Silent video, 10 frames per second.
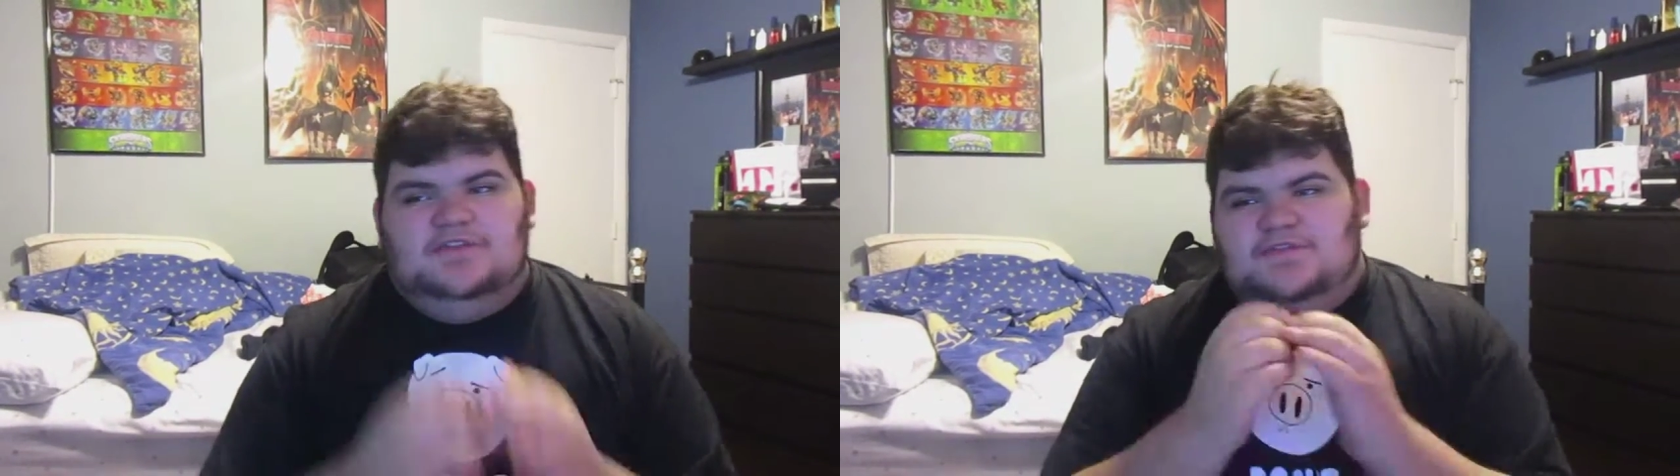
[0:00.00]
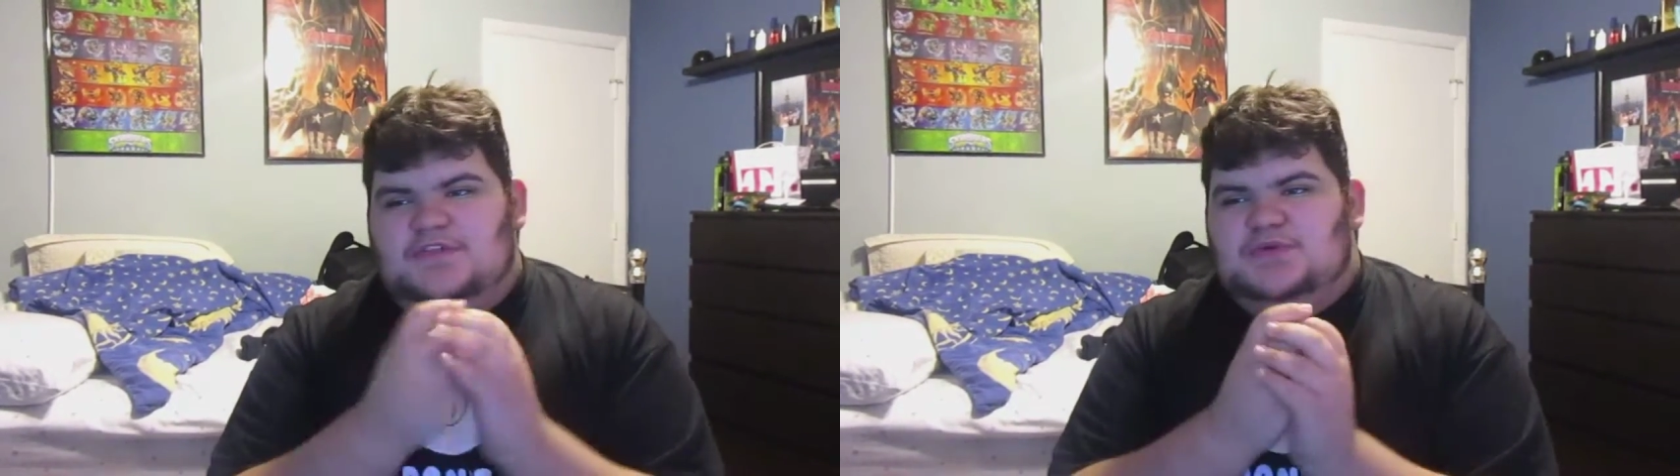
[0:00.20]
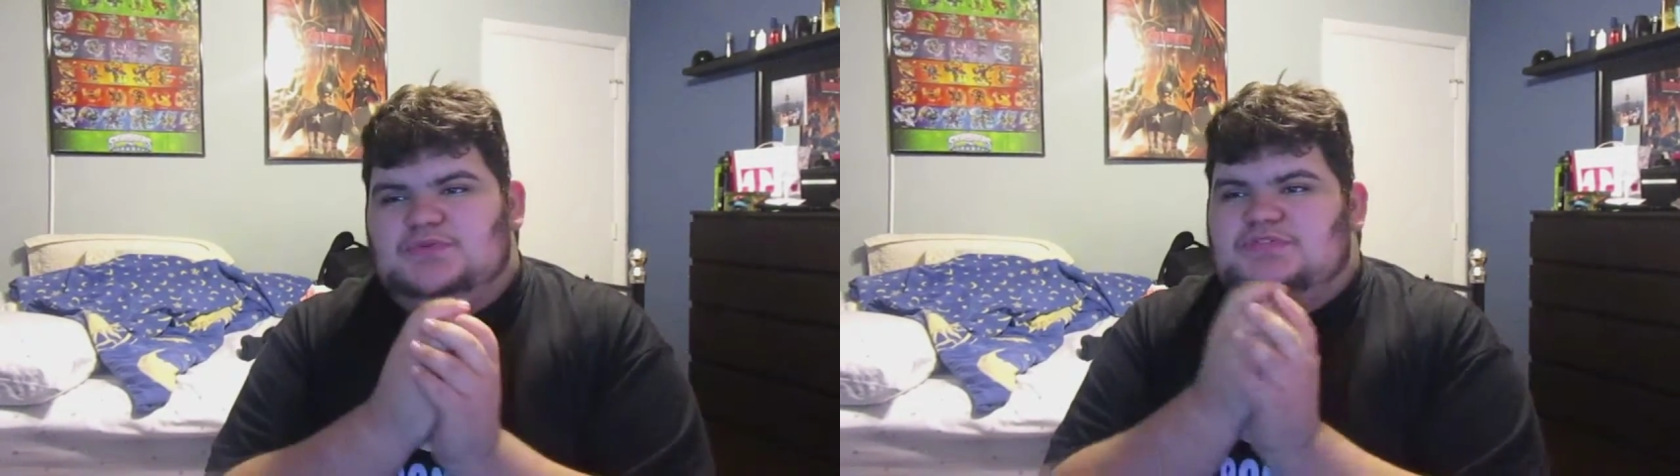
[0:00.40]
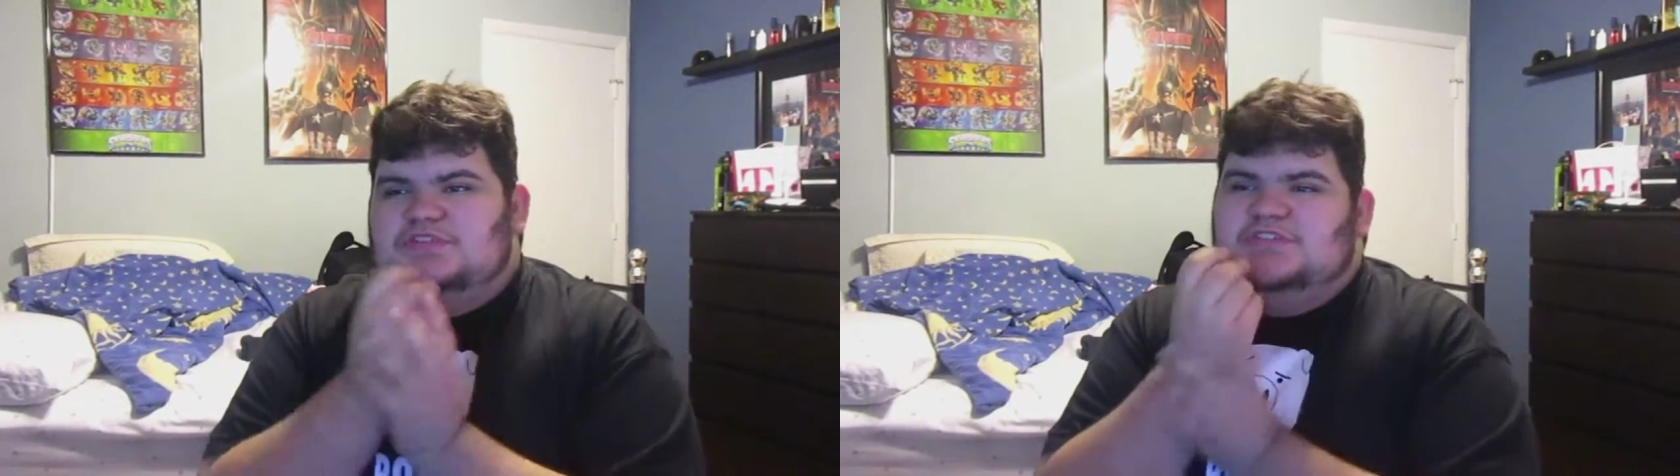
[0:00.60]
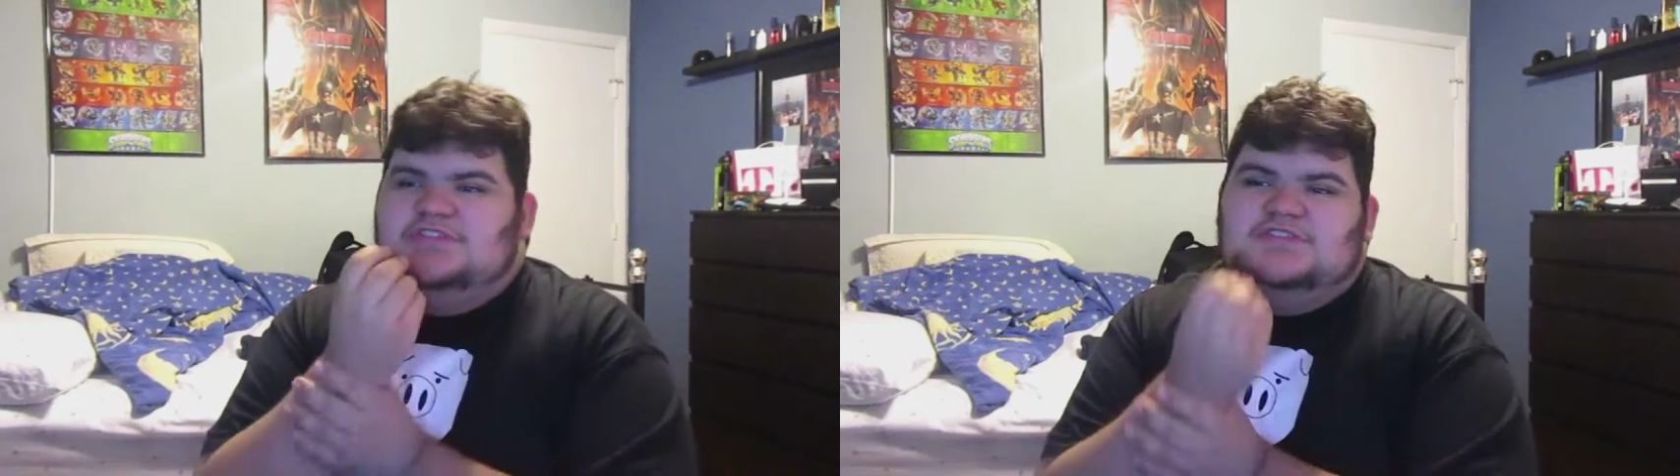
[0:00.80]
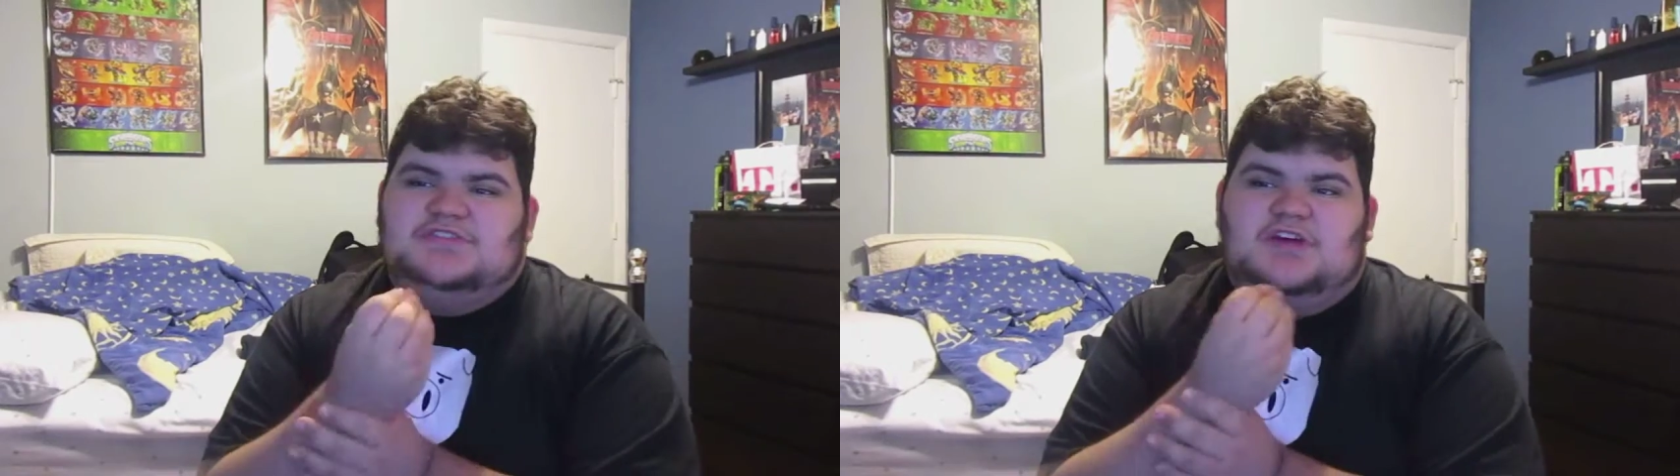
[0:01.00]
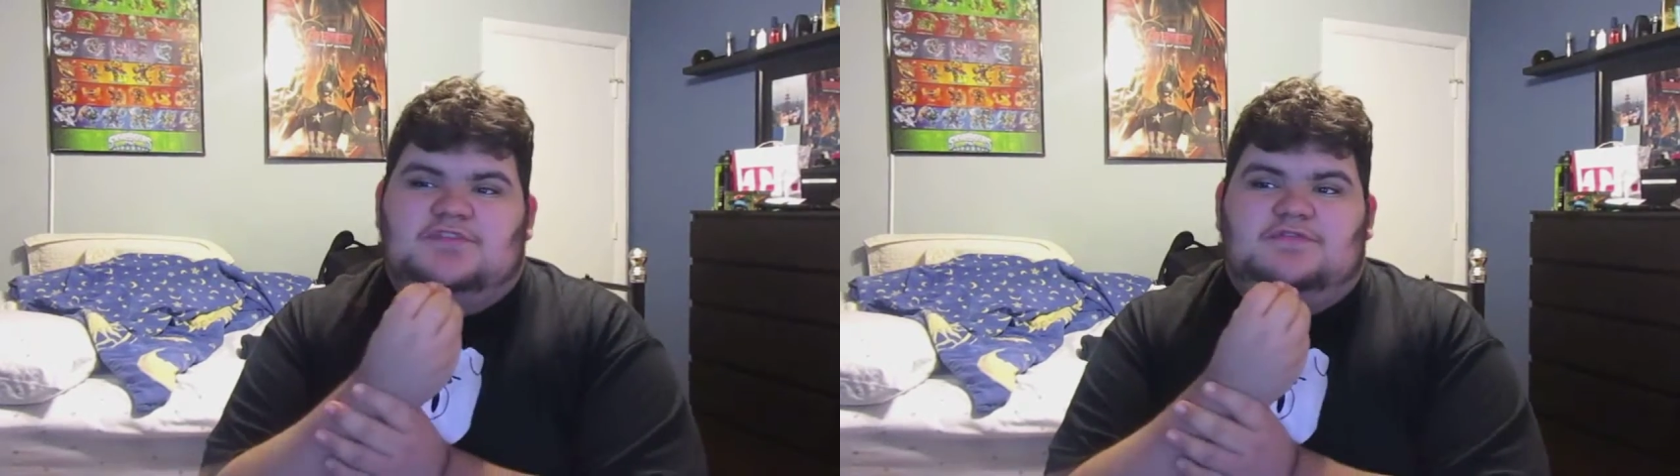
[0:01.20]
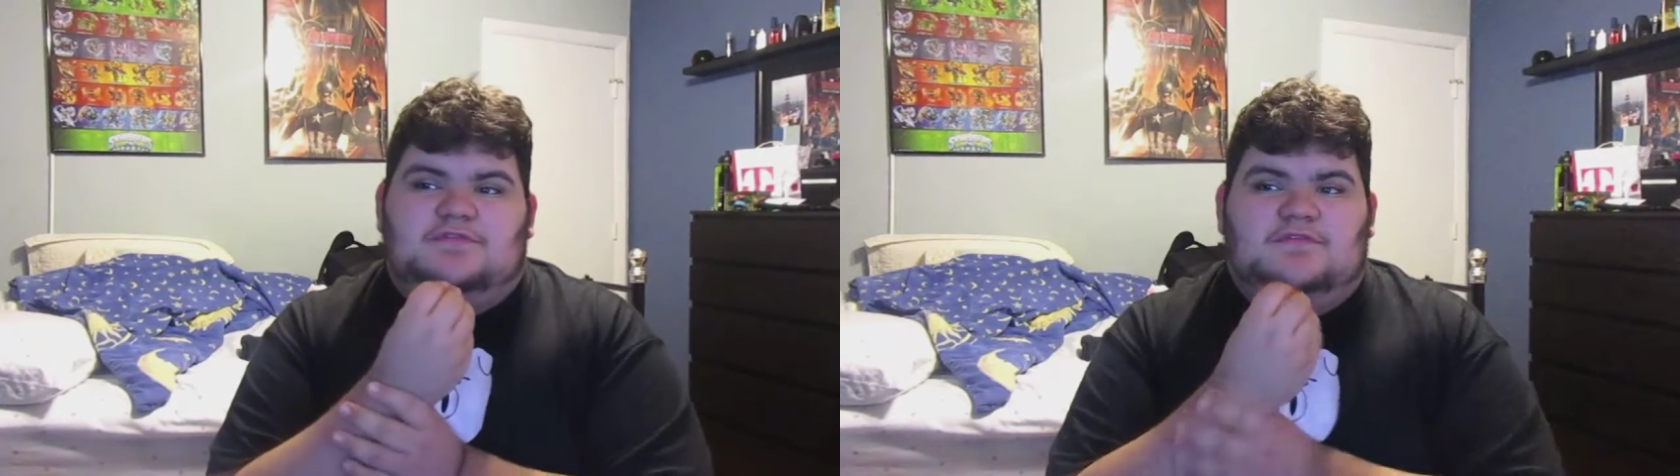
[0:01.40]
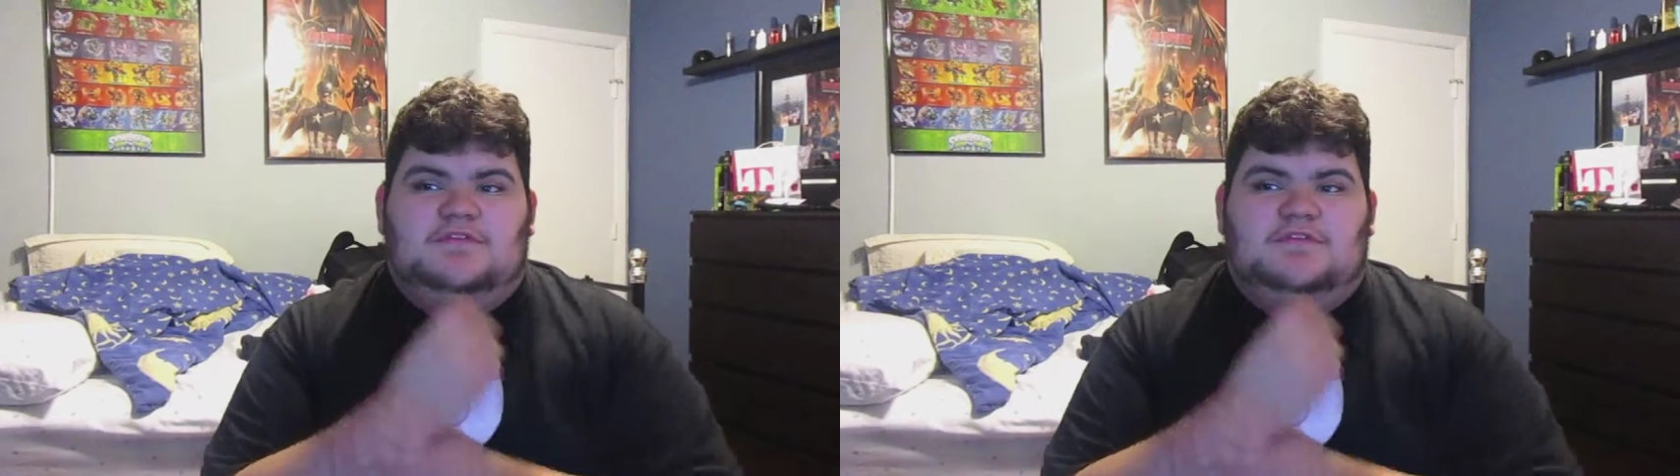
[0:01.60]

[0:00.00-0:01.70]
few just stuff